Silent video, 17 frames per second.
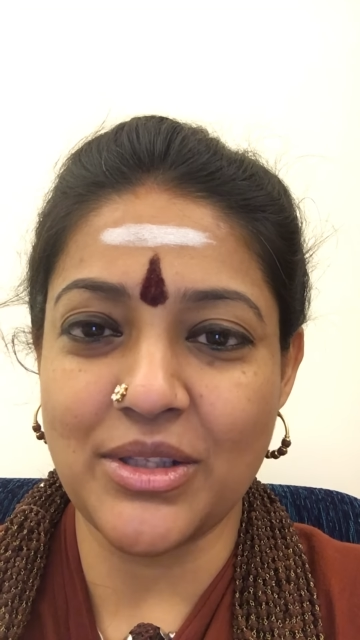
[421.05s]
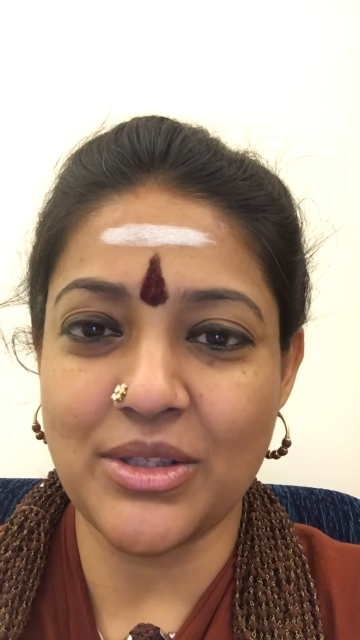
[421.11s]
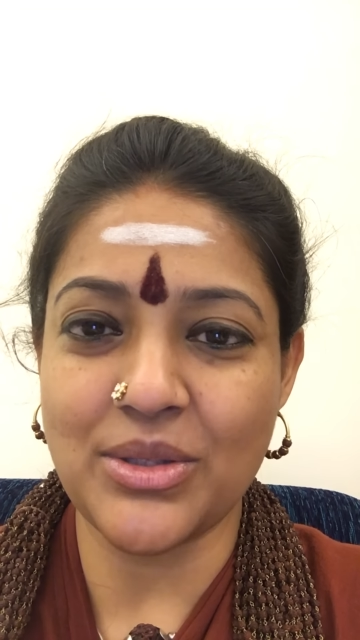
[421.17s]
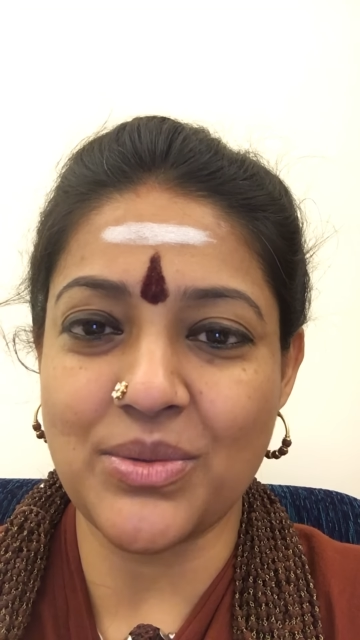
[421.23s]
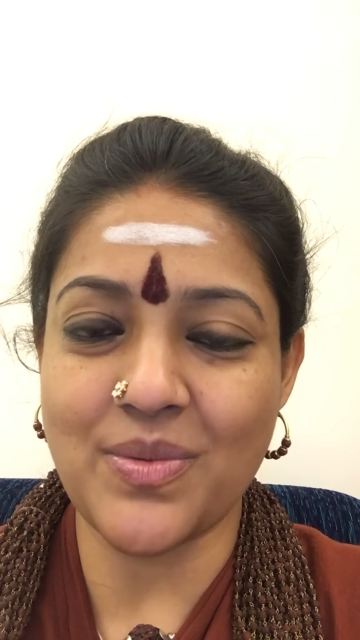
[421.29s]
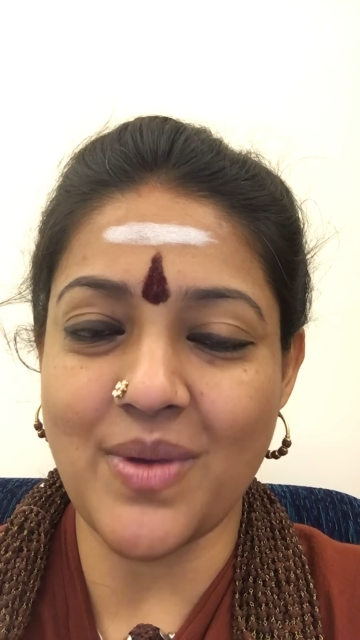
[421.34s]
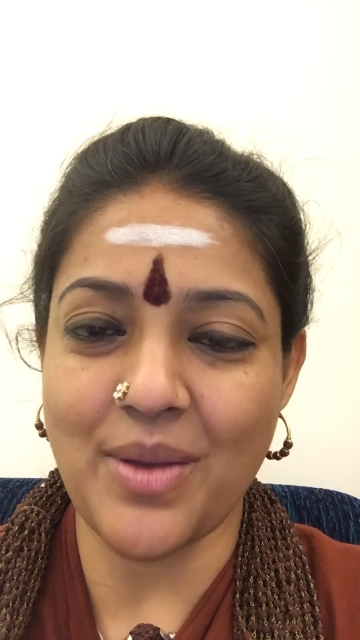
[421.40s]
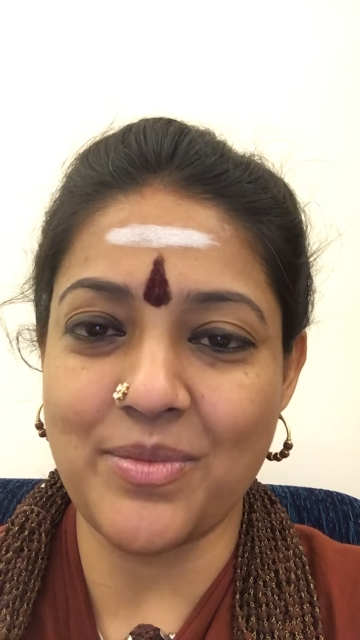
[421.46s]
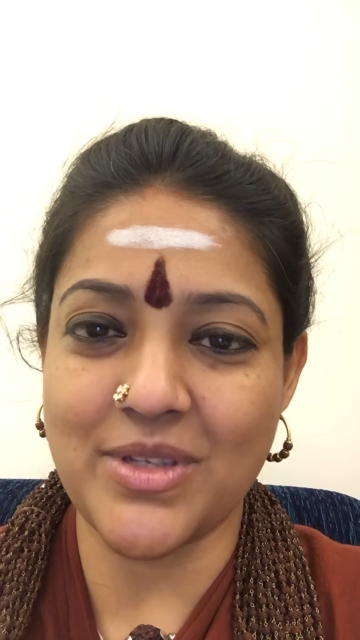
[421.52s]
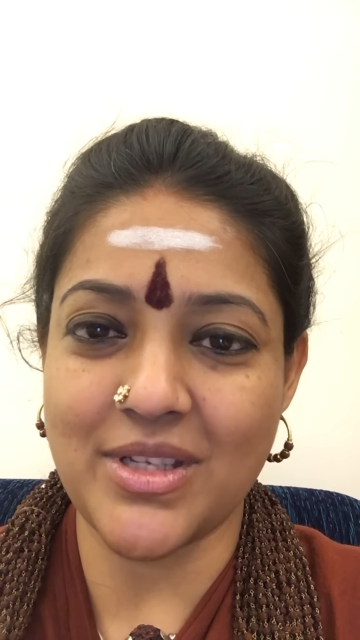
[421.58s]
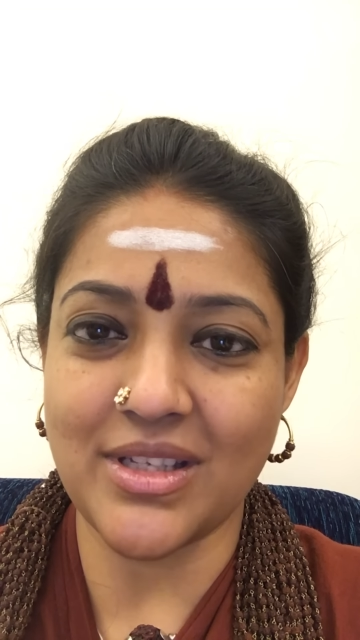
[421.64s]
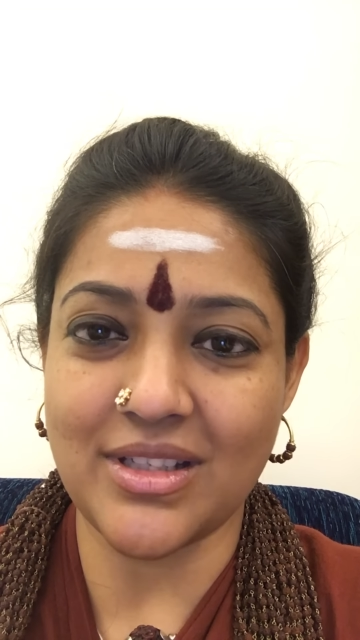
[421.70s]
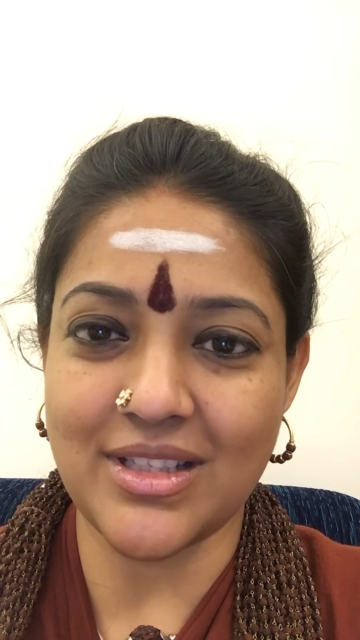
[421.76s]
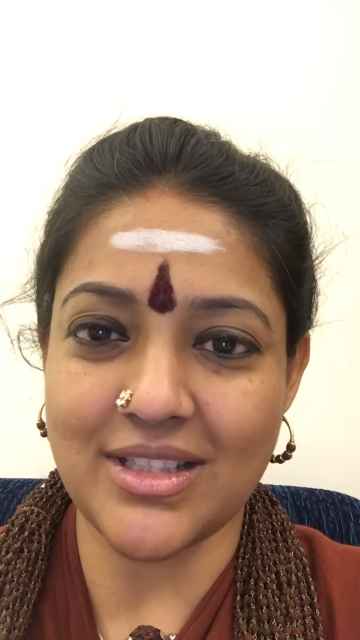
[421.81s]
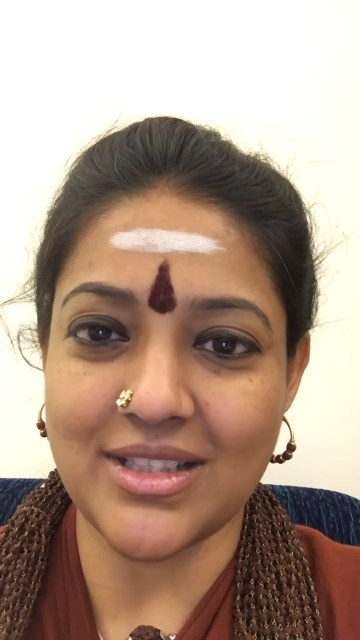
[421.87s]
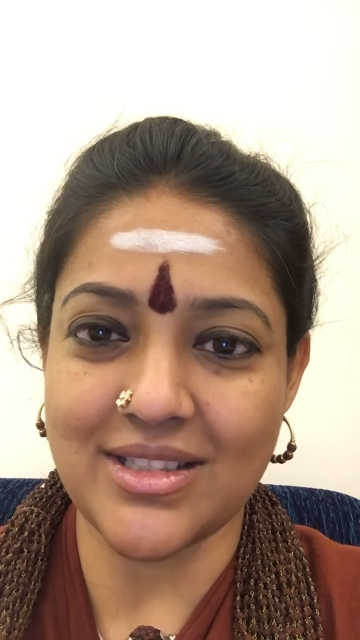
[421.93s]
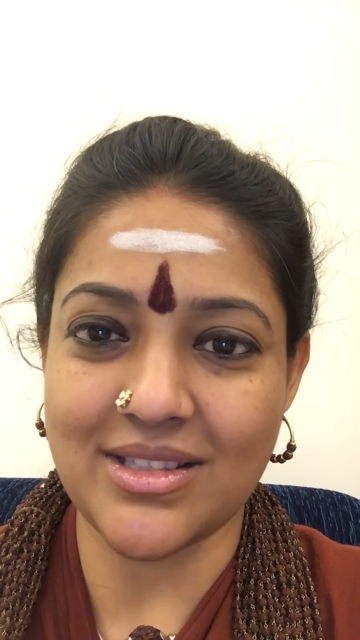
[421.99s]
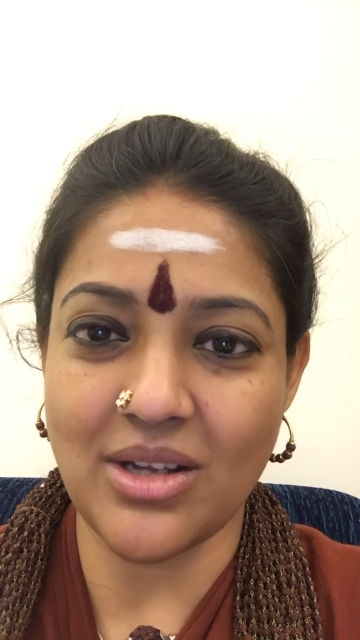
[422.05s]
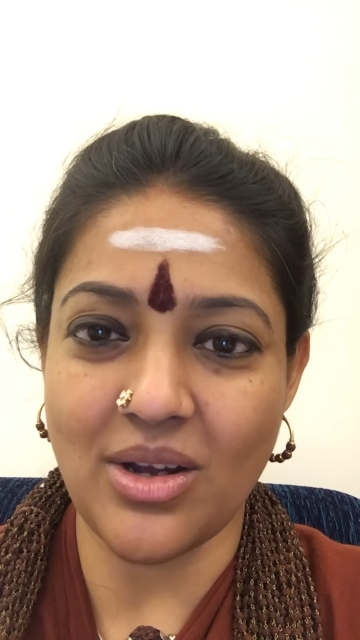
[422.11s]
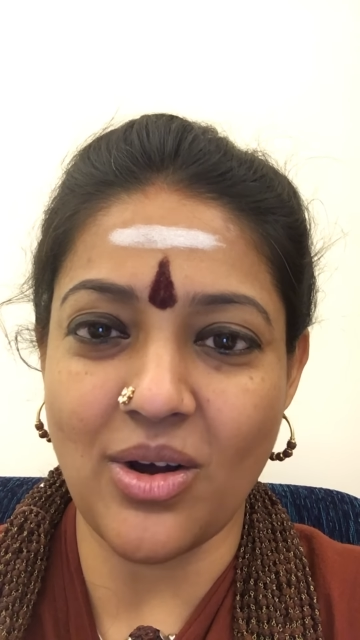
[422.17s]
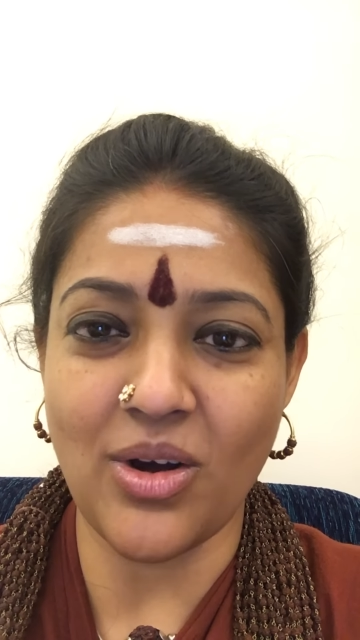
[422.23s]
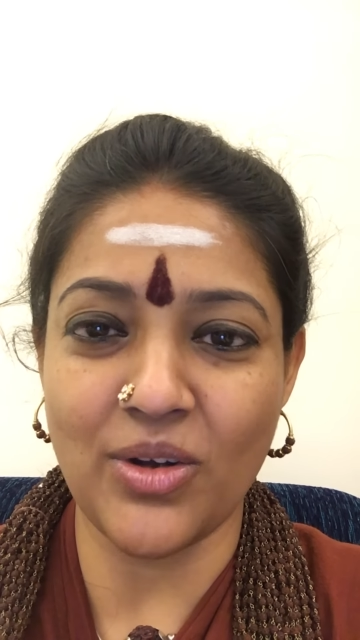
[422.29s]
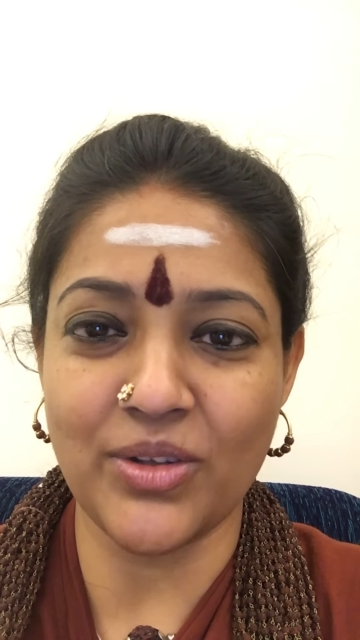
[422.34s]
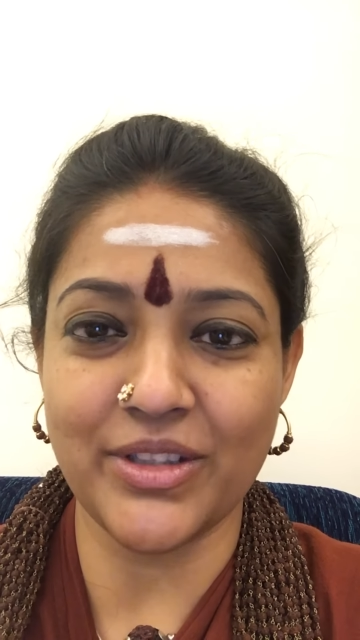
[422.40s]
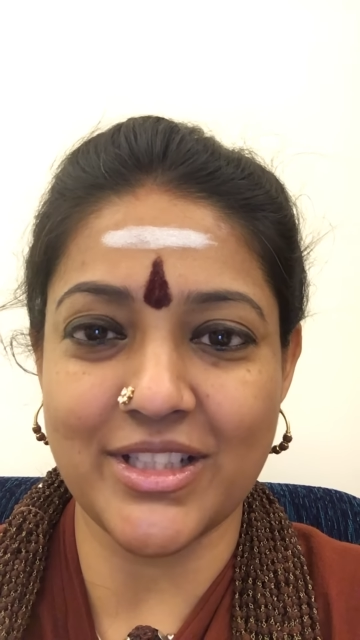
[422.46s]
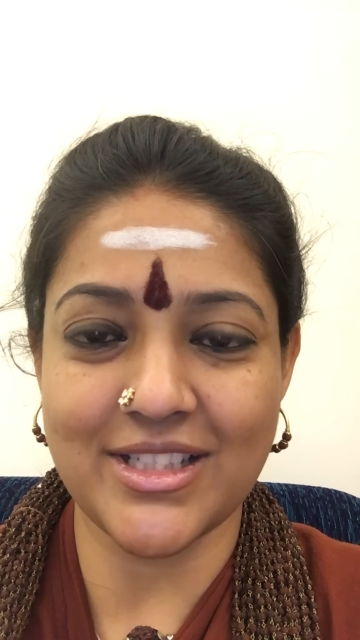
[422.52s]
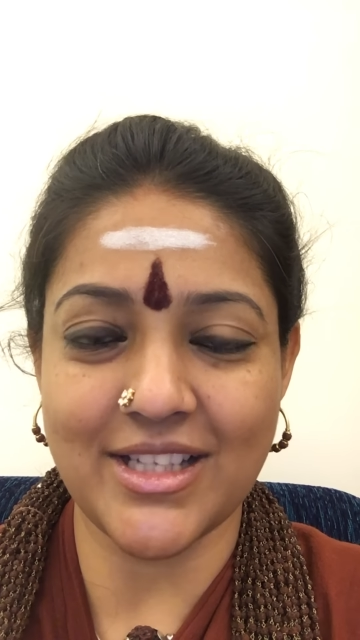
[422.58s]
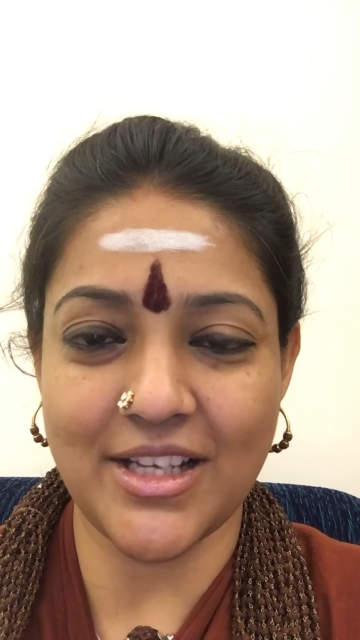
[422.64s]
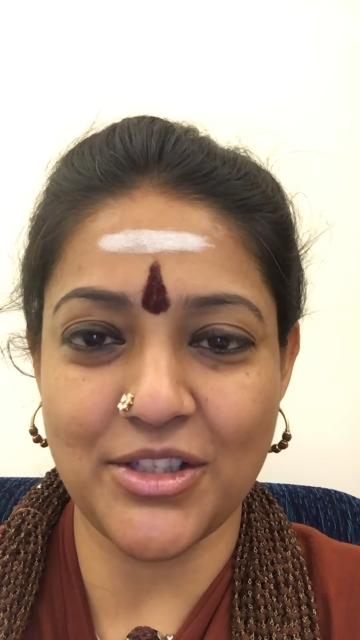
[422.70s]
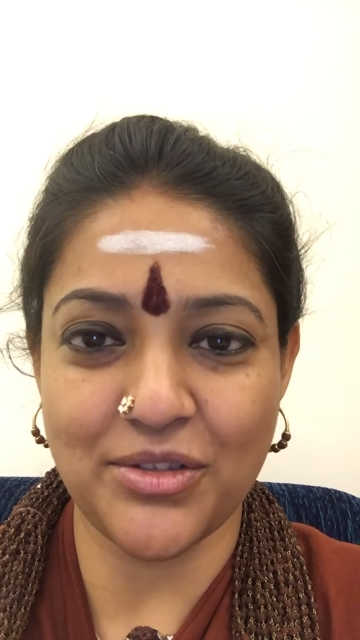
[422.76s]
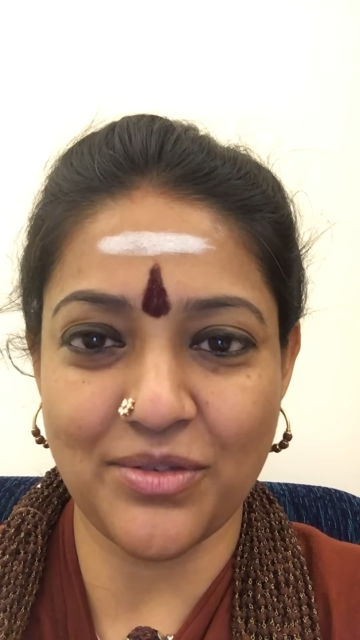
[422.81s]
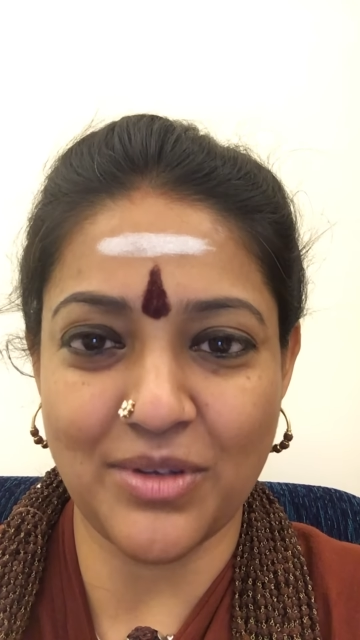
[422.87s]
this web series on the signs